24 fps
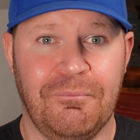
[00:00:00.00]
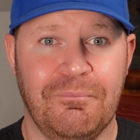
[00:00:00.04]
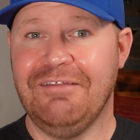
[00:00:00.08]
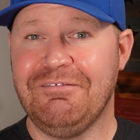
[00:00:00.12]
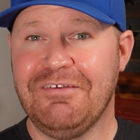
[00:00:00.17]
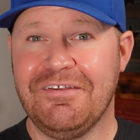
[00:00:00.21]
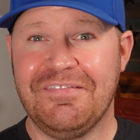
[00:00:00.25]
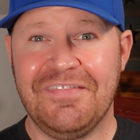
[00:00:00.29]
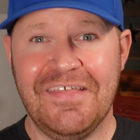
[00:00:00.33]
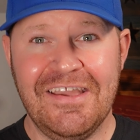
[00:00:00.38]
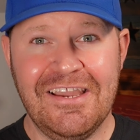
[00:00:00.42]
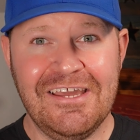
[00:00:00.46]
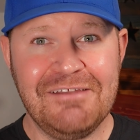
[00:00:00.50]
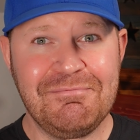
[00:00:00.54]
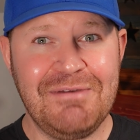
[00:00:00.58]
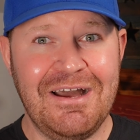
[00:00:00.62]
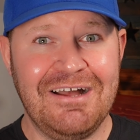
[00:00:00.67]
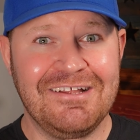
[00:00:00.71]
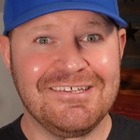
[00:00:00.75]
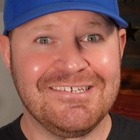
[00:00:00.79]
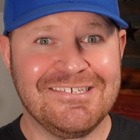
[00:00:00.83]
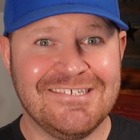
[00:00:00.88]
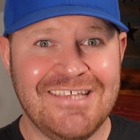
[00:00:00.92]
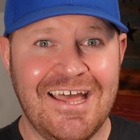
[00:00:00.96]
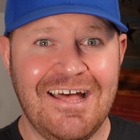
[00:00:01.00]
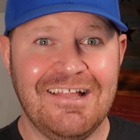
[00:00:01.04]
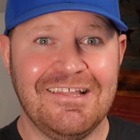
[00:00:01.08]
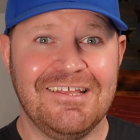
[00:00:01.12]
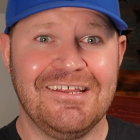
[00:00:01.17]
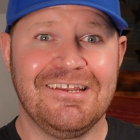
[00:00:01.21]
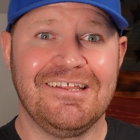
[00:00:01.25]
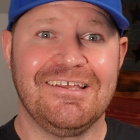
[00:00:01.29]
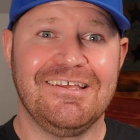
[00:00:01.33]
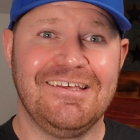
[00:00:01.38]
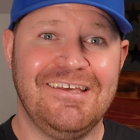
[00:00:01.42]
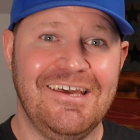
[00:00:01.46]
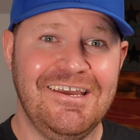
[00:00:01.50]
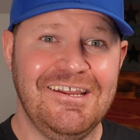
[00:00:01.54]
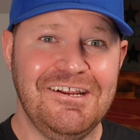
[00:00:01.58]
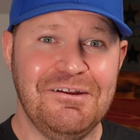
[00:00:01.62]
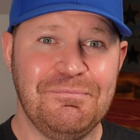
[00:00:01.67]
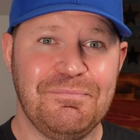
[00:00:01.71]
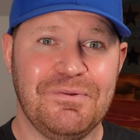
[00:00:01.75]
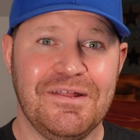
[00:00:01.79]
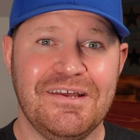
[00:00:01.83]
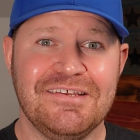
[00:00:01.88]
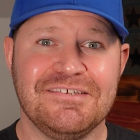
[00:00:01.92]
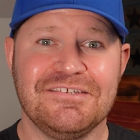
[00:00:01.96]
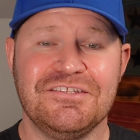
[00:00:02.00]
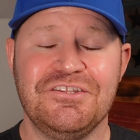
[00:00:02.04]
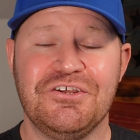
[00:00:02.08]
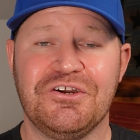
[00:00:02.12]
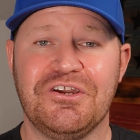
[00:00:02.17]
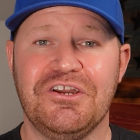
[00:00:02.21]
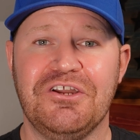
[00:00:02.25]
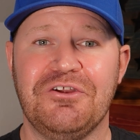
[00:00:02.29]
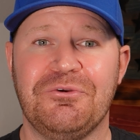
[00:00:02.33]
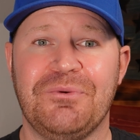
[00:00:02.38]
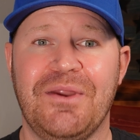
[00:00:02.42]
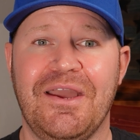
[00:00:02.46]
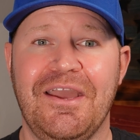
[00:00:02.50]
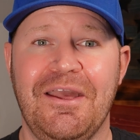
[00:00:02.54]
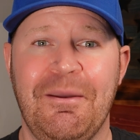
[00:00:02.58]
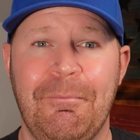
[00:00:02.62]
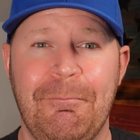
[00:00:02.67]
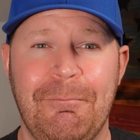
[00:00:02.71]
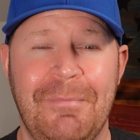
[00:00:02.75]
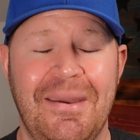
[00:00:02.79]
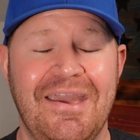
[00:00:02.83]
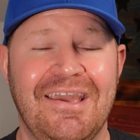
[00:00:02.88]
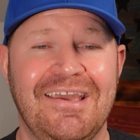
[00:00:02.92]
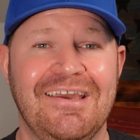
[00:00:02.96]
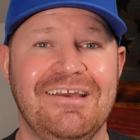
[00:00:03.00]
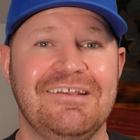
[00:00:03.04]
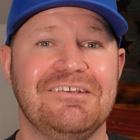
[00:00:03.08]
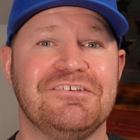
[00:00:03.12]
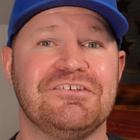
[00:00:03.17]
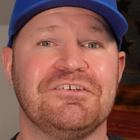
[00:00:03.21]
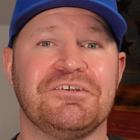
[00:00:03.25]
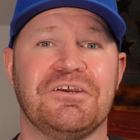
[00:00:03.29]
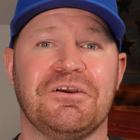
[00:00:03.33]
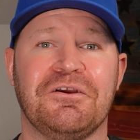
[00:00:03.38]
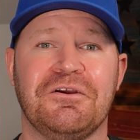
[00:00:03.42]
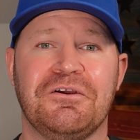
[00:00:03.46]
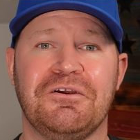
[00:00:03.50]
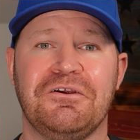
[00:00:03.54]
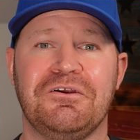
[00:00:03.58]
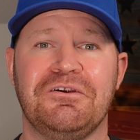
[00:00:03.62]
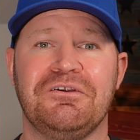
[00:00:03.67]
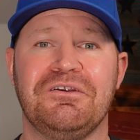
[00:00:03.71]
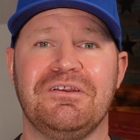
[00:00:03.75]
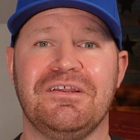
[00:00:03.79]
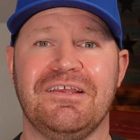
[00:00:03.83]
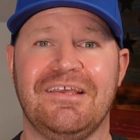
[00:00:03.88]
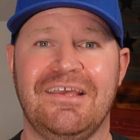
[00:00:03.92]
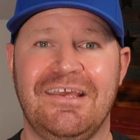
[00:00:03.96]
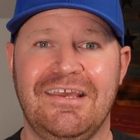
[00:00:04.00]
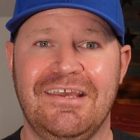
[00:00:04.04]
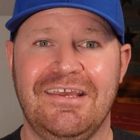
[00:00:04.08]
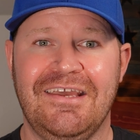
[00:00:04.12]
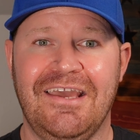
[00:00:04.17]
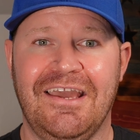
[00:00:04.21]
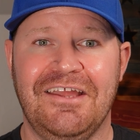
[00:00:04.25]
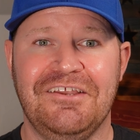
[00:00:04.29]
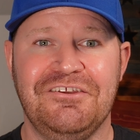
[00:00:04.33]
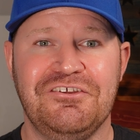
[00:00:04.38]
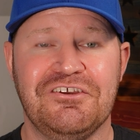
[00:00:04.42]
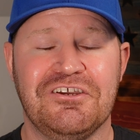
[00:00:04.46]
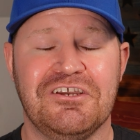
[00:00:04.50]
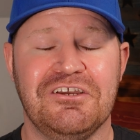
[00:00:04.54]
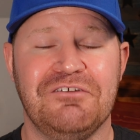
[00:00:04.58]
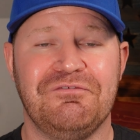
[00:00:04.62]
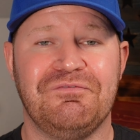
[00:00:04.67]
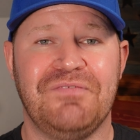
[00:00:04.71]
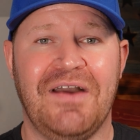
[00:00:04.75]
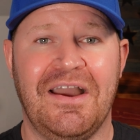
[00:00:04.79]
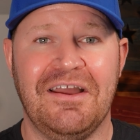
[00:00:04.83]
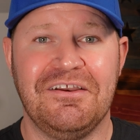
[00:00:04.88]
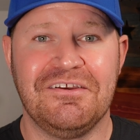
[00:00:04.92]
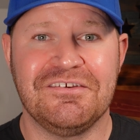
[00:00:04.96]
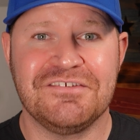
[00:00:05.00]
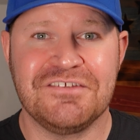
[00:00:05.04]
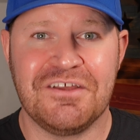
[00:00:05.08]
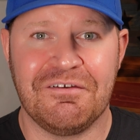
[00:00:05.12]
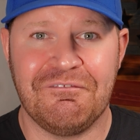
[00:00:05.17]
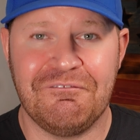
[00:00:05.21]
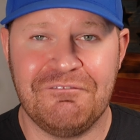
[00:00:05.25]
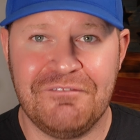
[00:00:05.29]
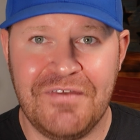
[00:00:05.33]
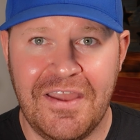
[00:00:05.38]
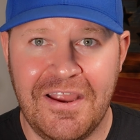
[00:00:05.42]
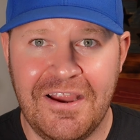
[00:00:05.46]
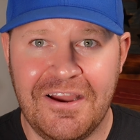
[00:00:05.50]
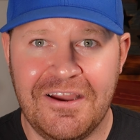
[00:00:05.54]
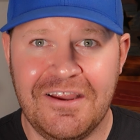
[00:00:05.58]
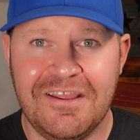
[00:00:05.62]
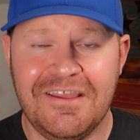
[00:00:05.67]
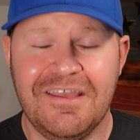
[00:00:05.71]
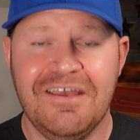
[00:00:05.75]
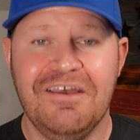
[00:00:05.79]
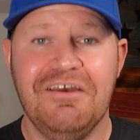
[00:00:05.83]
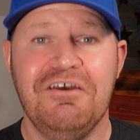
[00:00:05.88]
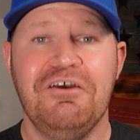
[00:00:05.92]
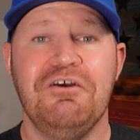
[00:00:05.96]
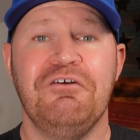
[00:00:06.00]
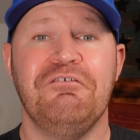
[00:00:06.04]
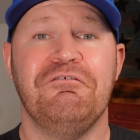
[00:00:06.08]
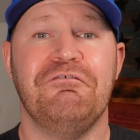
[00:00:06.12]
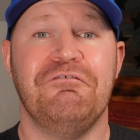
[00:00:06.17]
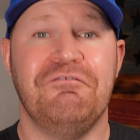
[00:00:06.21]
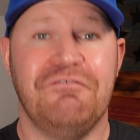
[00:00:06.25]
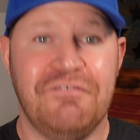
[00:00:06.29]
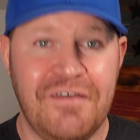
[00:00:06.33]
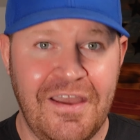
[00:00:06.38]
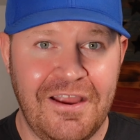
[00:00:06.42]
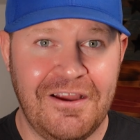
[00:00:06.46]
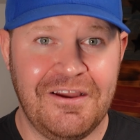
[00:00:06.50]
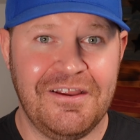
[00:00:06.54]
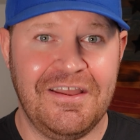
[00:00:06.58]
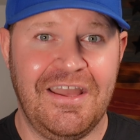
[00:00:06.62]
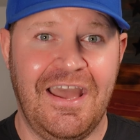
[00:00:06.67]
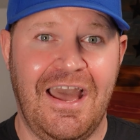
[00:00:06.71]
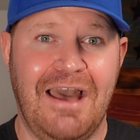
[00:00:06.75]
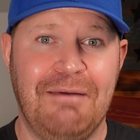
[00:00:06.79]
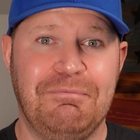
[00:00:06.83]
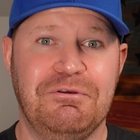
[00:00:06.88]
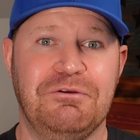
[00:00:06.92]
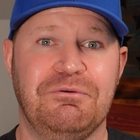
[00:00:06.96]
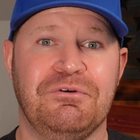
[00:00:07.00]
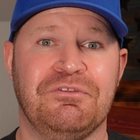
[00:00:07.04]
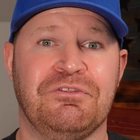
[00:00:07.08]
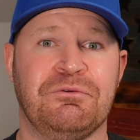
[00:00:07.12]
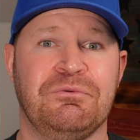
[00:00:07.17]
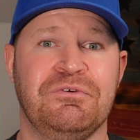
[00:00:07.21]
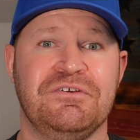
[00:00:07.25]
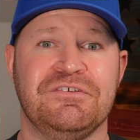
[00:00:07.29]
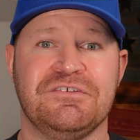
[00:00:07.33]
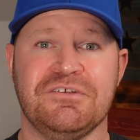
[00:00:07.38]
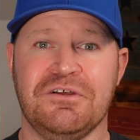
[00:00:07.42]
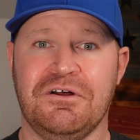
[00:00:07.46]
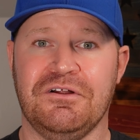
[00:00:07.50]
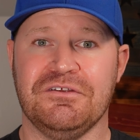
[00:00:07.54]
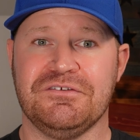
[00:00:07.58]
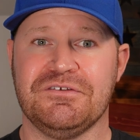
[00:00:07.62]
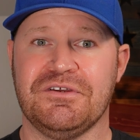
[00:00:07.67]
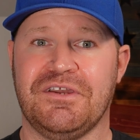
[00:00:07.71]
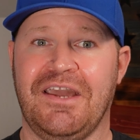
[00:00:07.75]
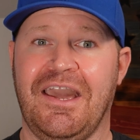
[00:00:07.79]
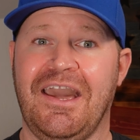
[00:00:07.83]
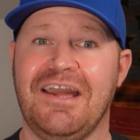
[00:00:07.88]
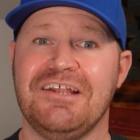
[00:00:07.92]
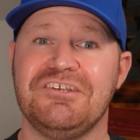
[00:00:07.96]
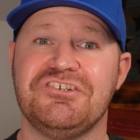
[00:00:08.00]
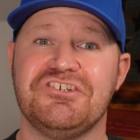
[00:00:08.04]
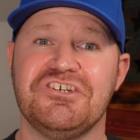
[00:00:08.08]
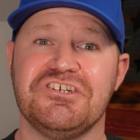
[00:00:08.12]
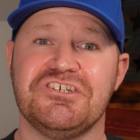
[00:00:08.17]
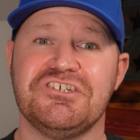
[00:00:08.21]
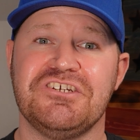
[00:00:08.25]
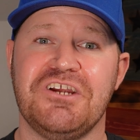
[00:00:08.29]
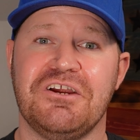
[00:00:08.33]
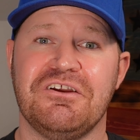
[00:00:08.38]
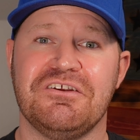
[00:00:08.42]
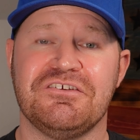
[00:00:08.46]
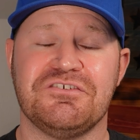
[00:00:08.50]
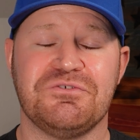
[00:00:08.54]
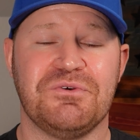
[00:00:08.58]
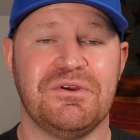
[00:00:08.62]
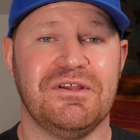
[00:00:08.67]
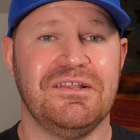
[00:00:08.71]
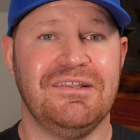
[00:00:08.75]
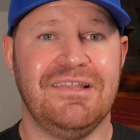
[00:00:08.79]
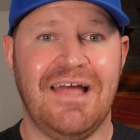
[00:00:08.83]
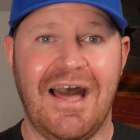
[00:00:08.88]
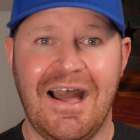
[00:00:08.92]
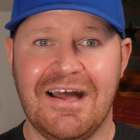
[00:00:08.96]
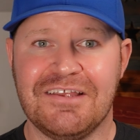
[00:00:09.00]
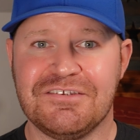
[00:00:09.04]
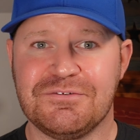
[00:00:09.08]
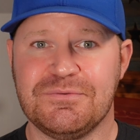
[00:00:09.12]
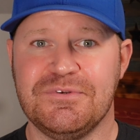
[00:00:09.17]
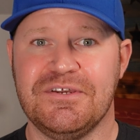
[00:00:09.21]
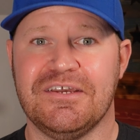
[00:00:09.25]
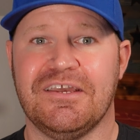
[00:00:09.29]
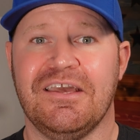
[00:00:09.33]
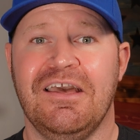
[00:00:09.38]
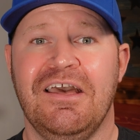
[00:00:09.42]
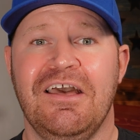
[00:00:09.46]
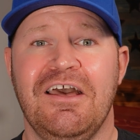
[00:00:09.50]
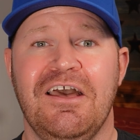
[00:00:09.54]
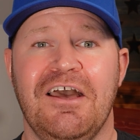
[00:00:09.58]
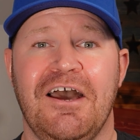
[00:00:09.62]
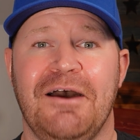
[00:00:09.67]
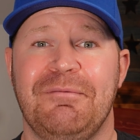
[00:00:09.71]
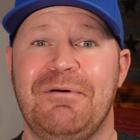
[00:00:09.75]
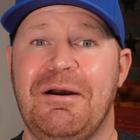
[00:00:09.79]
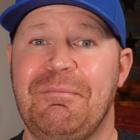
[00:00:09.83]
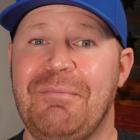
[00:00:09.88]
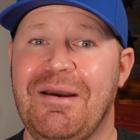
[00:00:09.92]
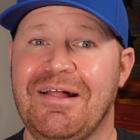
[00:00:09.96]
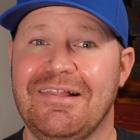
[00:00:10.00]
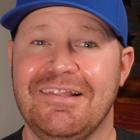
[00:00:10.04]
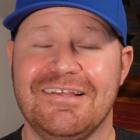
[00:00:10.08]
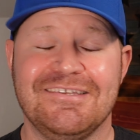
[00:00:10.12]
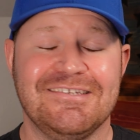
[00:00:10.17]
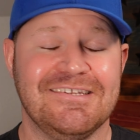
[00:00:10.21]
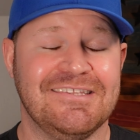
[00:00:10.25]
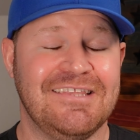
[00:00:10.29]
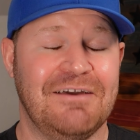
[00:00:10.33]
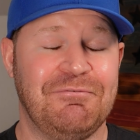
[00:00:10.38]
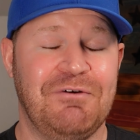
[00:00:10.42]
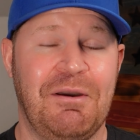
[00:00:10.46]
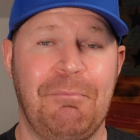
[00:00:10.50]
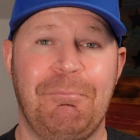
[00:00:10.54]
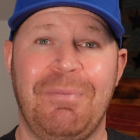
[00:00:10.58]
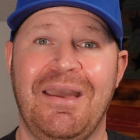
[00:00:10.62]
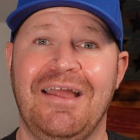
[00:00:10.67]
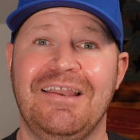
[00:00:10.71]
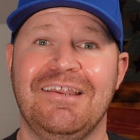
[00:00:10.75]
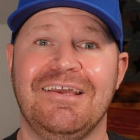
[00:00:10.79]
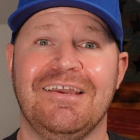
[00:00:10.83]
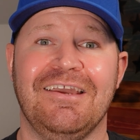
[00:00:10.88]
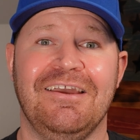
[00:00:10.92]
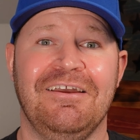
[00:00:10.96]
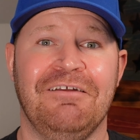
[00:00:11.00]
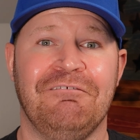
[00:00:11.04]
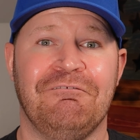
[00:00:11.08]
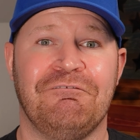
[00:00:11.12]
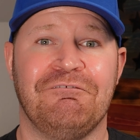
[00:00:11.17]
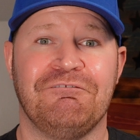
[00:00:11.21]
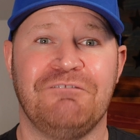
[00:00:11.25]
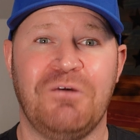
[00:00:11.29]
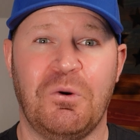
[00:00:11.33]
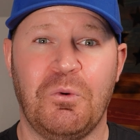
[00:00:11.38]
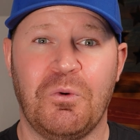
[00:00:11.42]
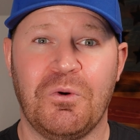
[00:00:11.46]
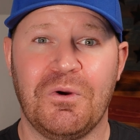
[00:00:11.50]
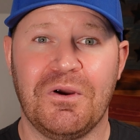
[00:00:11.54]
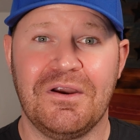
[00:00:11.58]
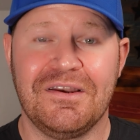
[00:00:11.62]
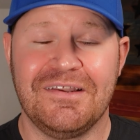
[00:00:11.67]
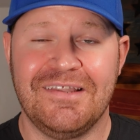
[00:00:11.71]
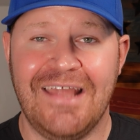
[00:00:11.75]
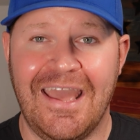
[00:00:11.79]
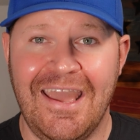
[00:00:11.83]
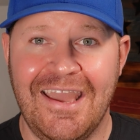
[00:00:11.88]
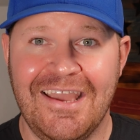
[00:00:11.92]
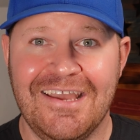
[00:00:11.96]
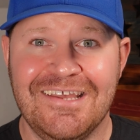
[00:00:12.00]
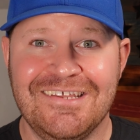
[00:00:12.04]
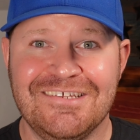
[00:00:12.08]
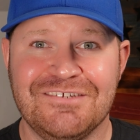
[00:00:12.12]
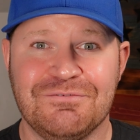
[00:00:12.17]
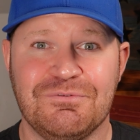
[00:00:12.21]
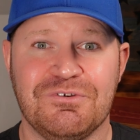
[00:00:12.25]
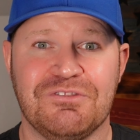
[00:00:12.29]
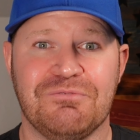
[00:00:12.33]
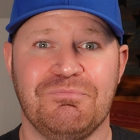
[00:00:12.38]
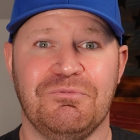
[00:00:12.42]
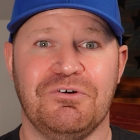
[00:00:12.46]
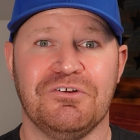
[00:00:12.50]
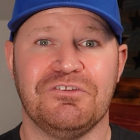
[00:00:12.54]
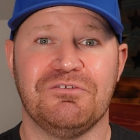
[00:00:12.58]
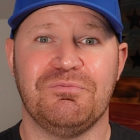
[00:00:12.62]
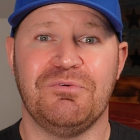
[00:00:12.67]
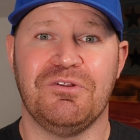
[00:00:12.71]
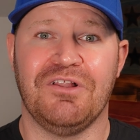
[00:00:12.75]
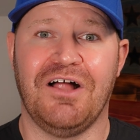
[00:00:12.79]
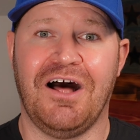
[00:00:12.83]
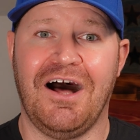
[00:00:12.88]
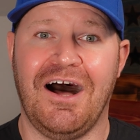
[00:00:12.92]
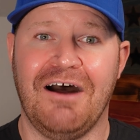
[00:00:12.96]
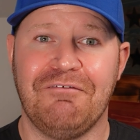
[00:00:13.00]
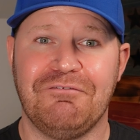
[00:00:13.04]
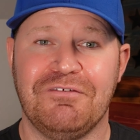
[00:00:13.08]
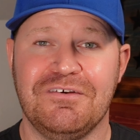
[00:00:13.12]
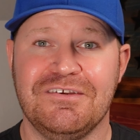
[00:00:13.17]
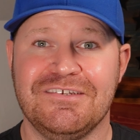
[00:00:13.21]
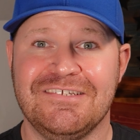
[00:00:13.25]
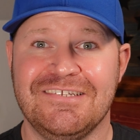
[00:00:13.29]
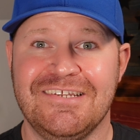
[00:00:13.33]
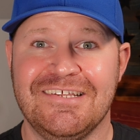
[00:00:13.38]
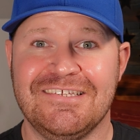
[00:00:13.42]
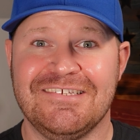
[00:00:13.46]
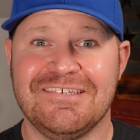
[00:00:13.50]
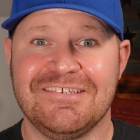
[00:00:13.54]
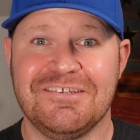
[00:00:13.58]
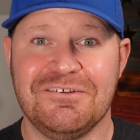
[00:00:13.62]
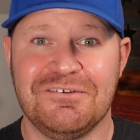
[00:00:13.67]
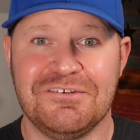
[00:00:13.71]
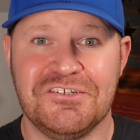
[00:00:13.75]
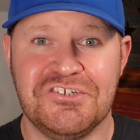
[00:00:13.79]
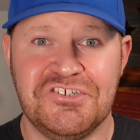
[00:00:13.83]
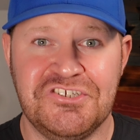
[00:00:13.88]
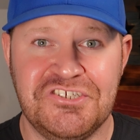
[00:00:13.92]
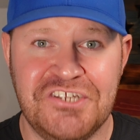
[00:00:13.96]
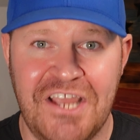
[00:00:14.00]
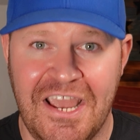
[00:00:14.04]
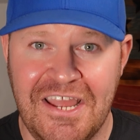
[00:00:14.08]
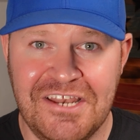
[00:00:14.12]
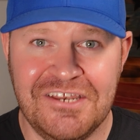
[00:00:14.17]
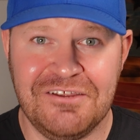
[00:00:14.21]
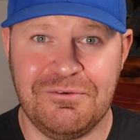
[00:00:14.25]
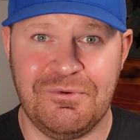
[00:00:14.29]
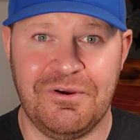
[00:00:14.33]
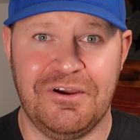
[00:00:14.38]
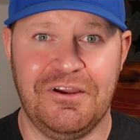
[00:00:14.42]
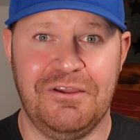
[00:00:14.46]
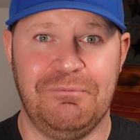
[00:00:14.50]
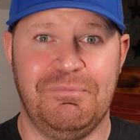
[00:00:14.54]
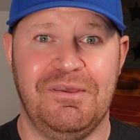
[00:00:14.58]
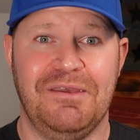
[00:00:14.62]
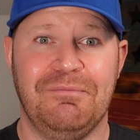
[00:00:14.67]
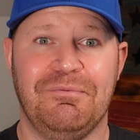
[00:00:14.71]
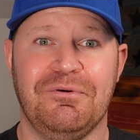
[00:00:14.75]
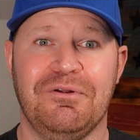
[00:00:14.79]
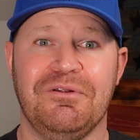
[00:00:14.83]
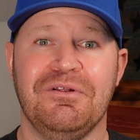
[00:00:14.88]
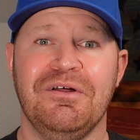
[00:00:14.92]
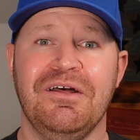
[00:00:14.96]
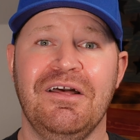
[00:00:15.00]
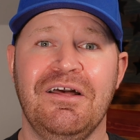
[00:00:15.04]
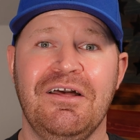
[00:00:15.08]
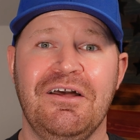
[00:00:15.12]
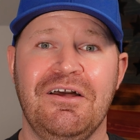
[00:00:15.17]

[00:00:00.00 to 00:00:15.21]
If you're thinking about selling, get your place looking great and make it turnkey, and you could find yourself very, very happy with the results. Okay, I just shared a story last week about my listing that went pending in 4 days with multiple offers, and it's still January, people.